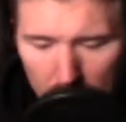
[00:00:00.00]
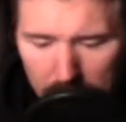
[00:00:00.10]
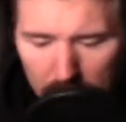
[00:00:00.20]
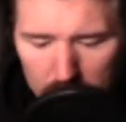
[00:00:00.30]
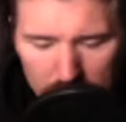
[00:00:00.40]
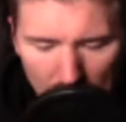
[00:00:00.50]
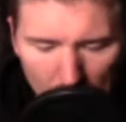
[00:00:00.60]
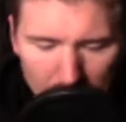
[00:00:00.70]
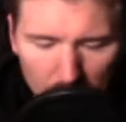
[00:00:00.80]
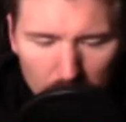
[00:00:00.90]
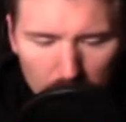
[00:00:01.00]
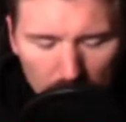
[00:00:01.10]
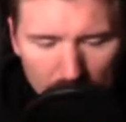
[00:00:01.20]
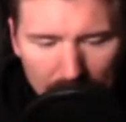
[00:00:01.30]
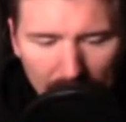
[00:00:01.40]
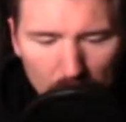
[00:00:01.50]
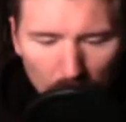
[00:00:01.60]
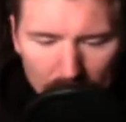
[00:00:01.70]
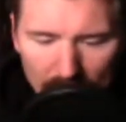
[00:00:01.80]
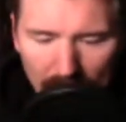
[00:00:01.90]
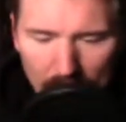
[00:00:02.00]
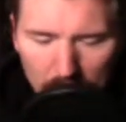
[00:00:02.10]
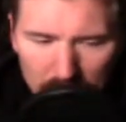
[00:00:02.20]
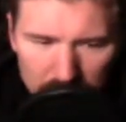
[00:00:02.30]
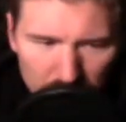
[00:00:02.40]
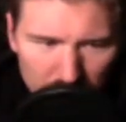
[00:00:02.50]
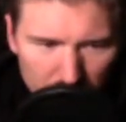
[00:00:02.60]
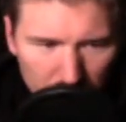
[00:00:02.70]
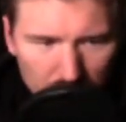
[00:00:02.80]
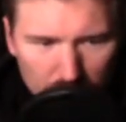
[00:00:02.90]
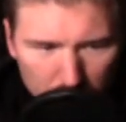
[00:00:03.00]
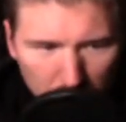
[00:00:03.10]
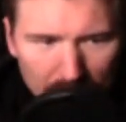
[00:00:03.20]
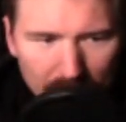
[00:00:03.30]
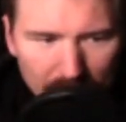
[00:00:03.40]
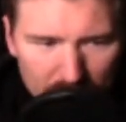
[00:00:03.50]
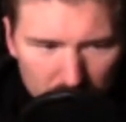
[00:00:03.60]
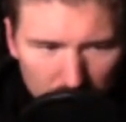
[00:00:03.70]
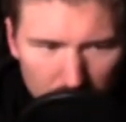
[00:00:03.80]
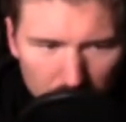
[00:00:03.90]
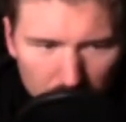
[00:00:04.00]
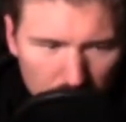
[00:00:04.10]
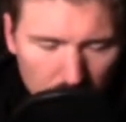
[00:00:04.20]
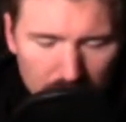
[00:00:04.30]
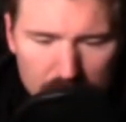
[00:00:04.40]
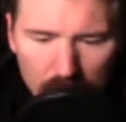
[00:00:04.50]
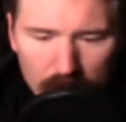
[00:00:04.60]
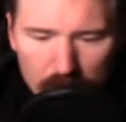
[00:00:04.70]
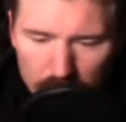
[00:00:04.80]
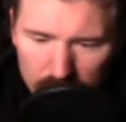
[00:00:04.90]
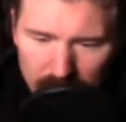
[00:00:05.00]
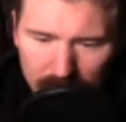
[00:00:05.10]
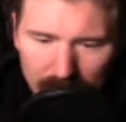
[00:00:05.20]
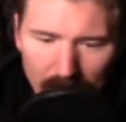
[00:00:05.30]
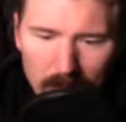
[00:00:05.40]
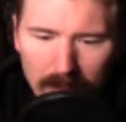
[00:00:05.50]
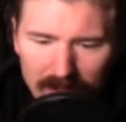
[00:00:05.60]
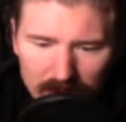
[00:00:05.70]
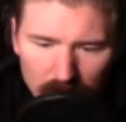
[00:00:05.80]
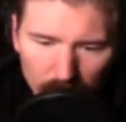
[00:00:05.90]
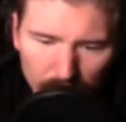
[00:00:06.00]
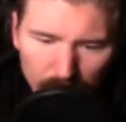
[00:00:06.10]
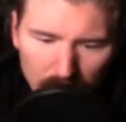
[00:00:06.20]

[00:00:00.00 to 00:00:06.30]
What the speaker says: Because what's happening when you're trying to gain weight and gain muscle is you're spiking insulin, you're strategically using it to gain muscle.